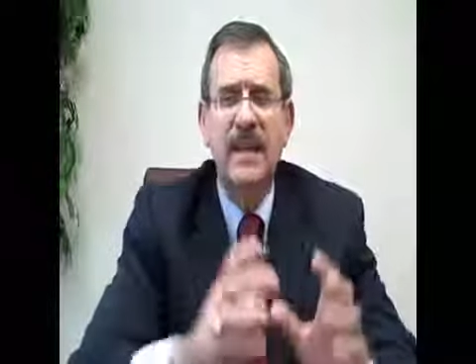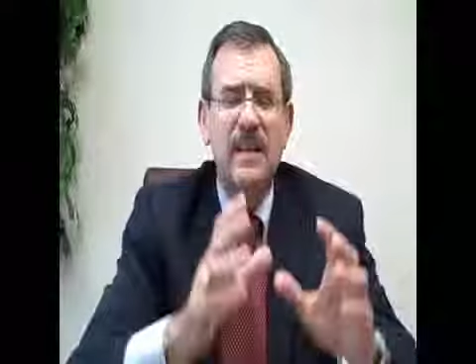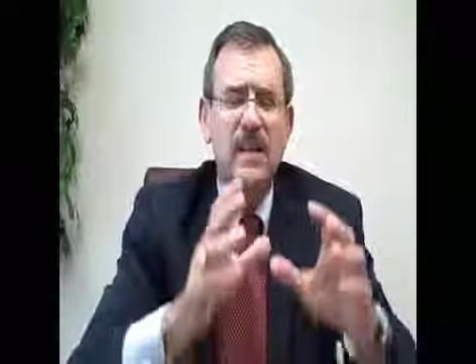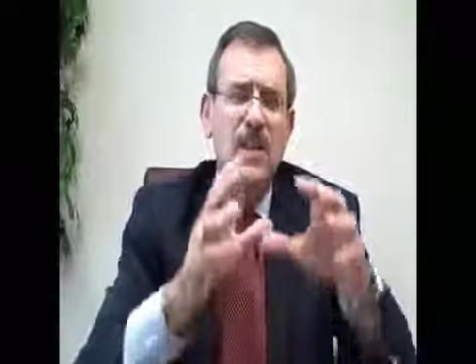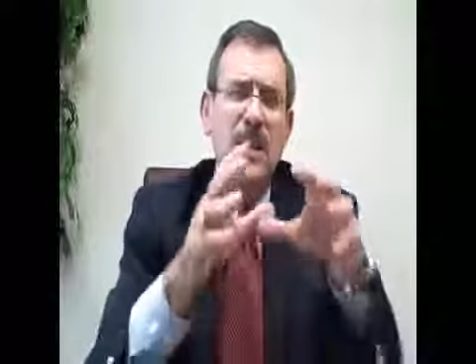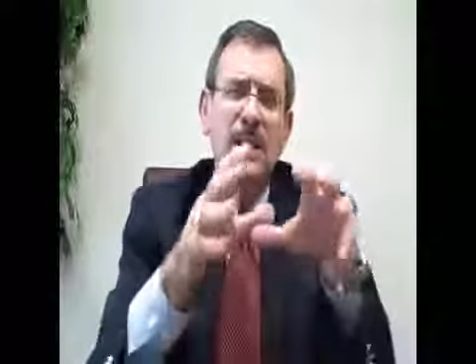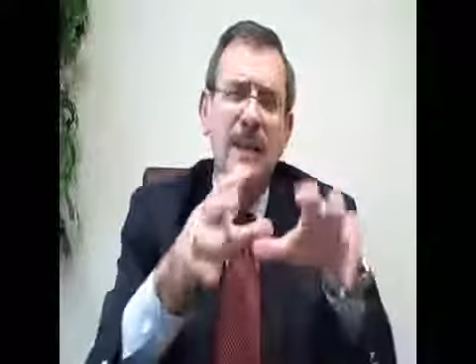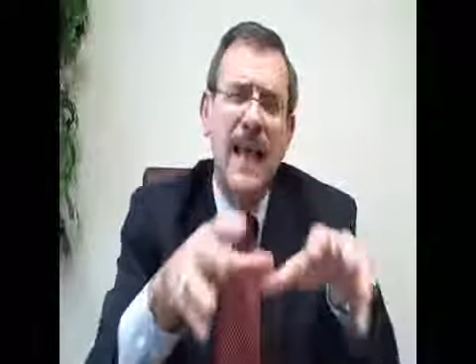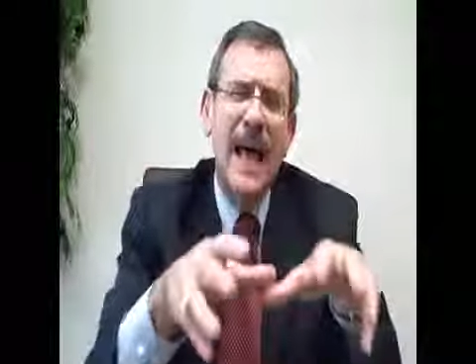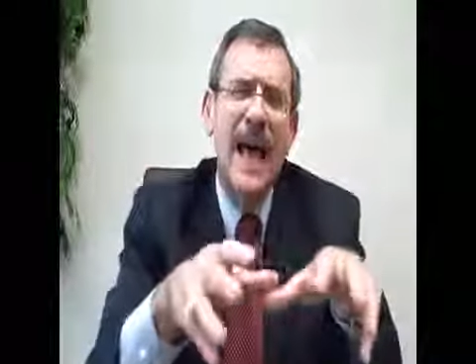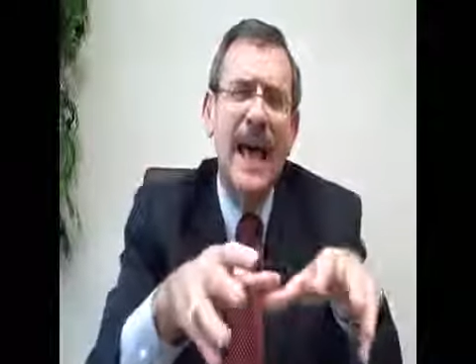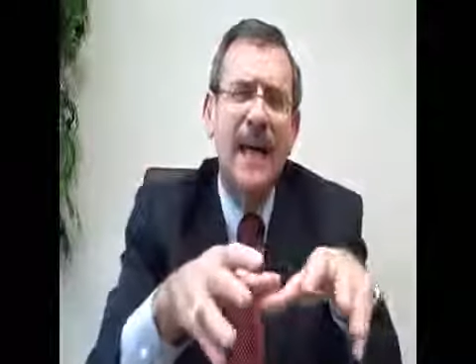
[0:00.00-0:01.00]
there's a
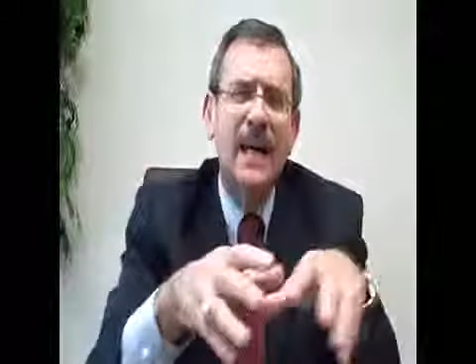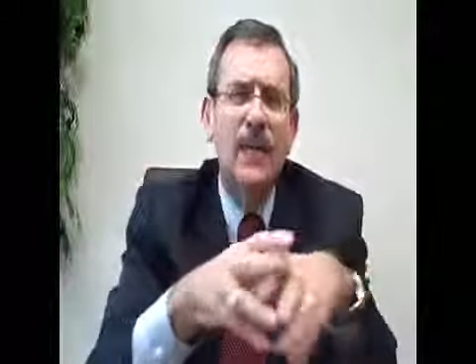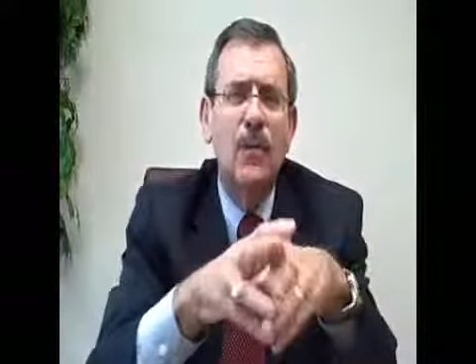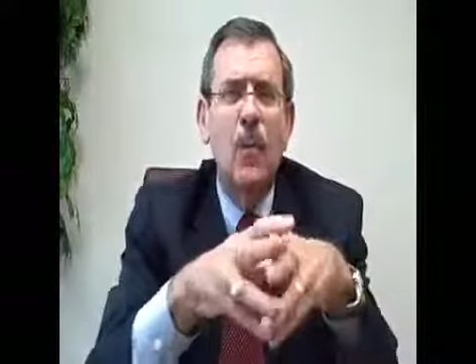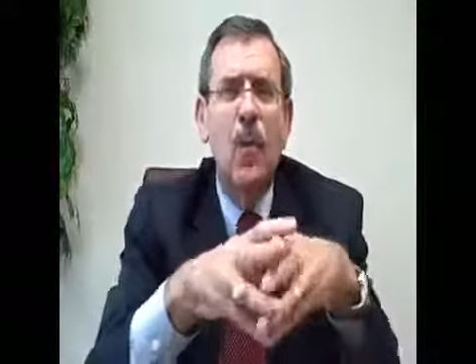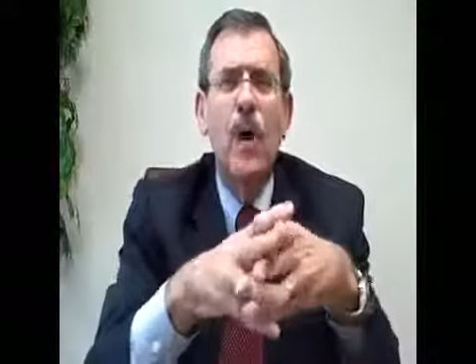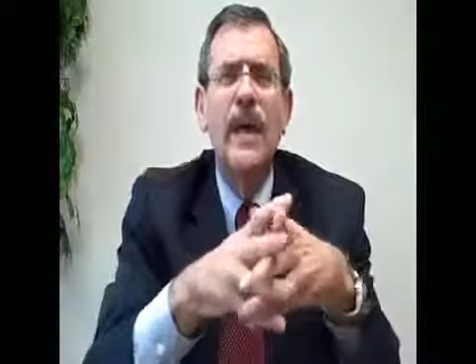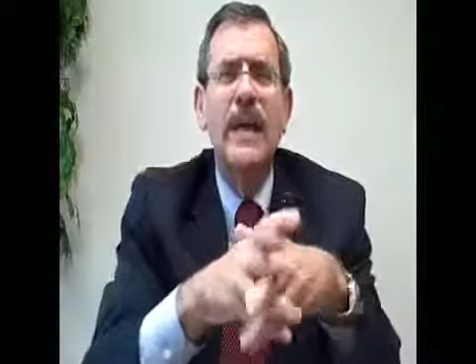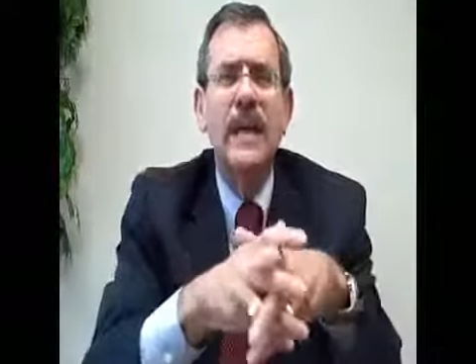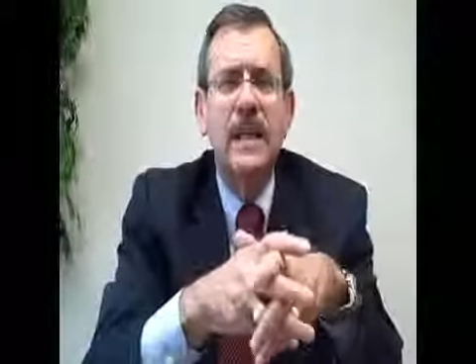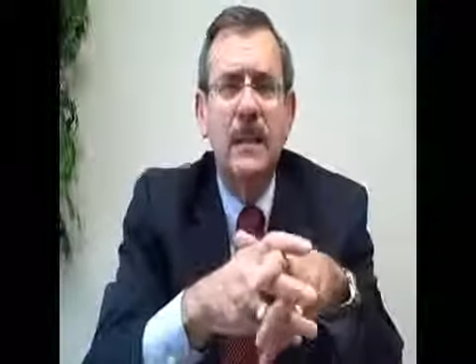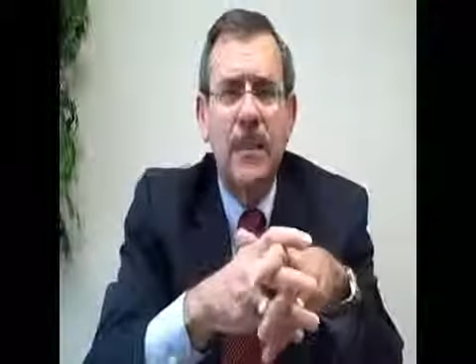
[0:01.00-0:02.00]
lack of
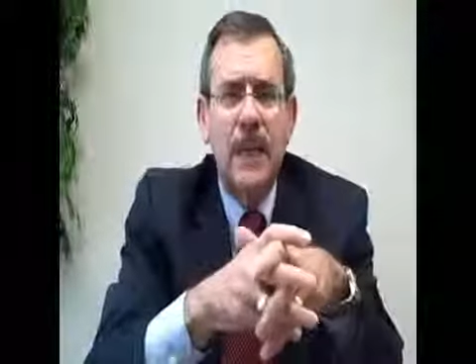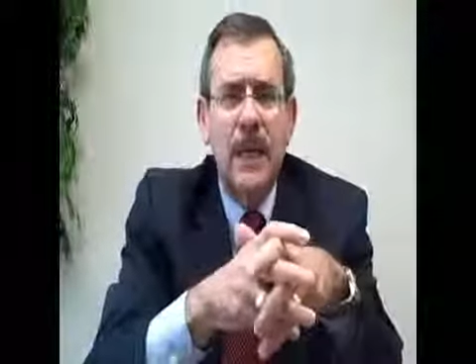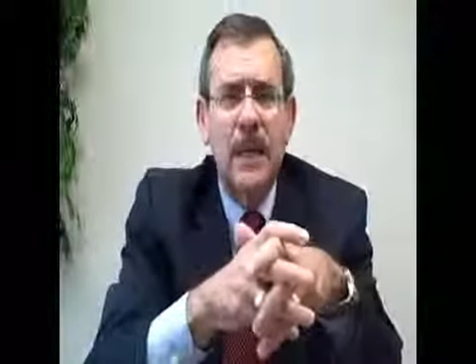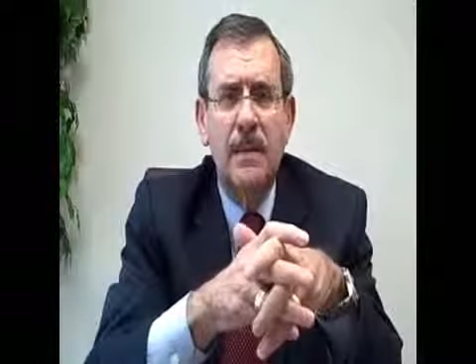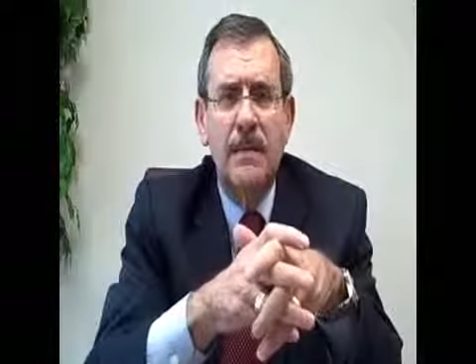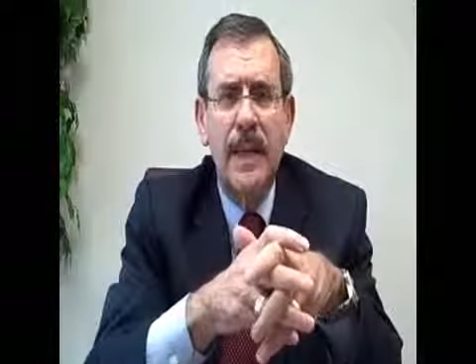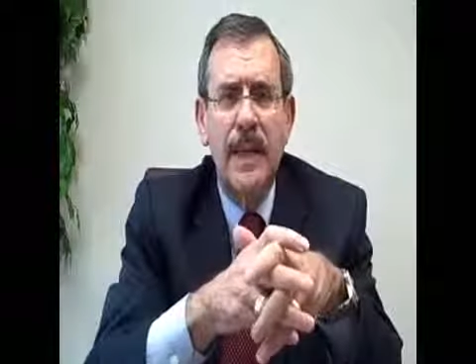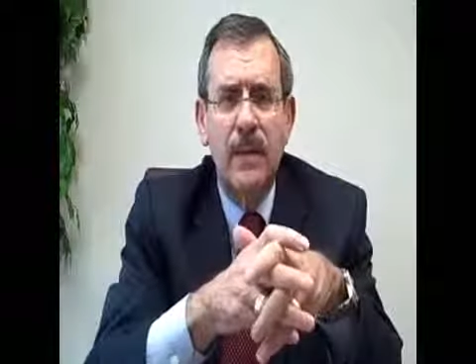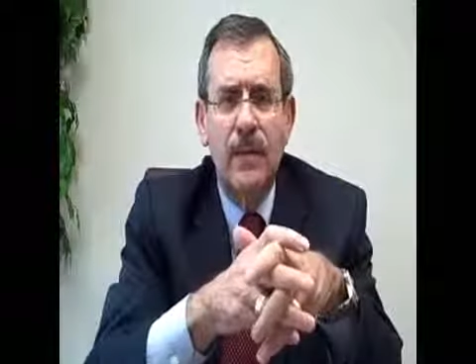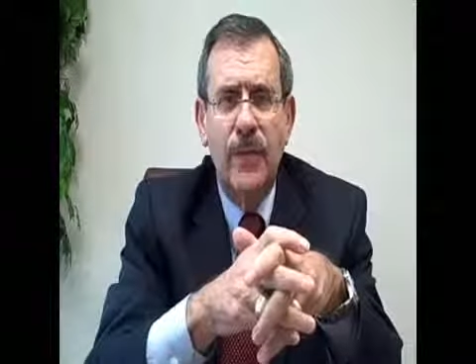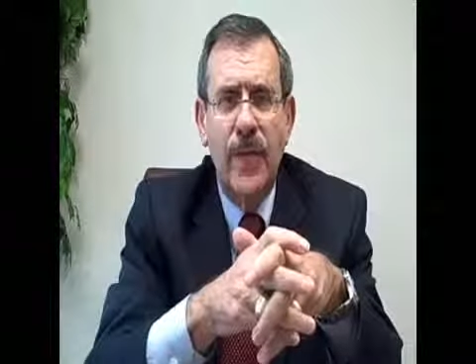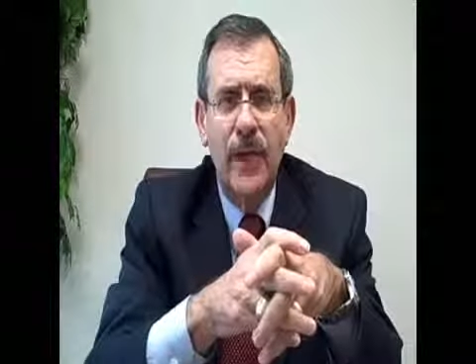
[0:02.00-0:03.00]
wanting to become
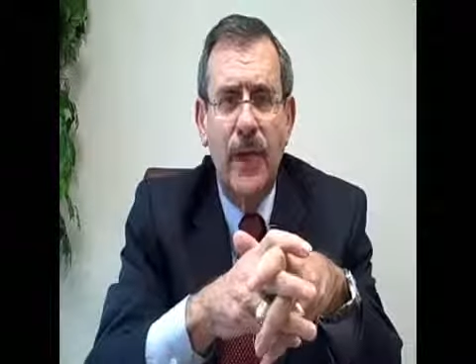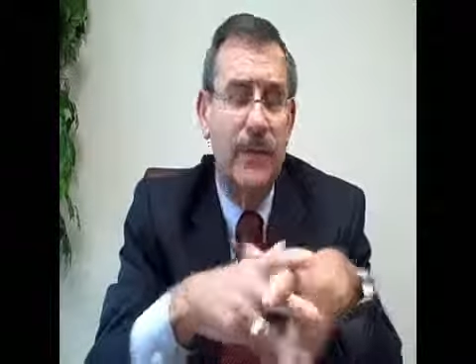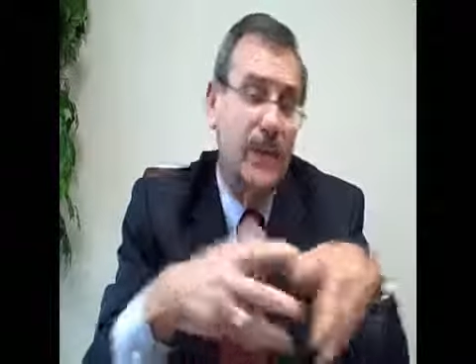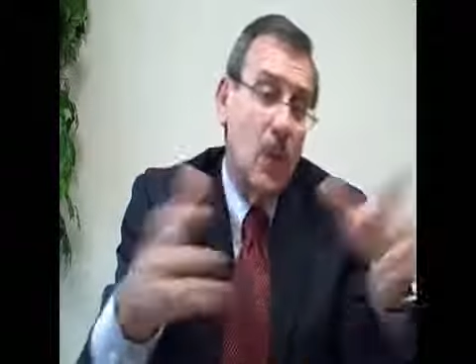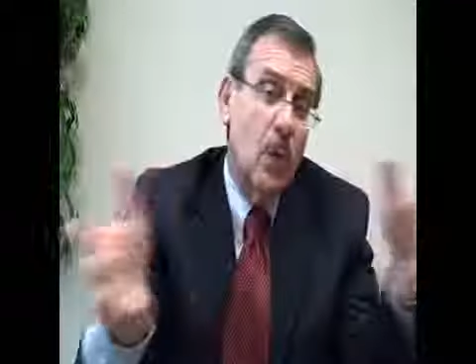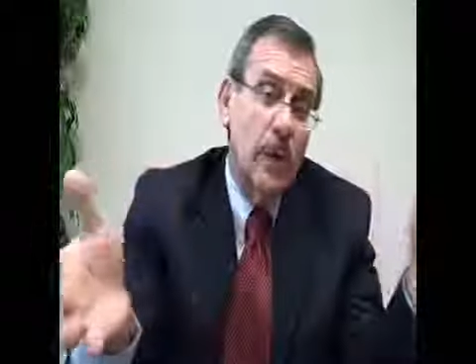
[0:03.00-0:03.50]
involved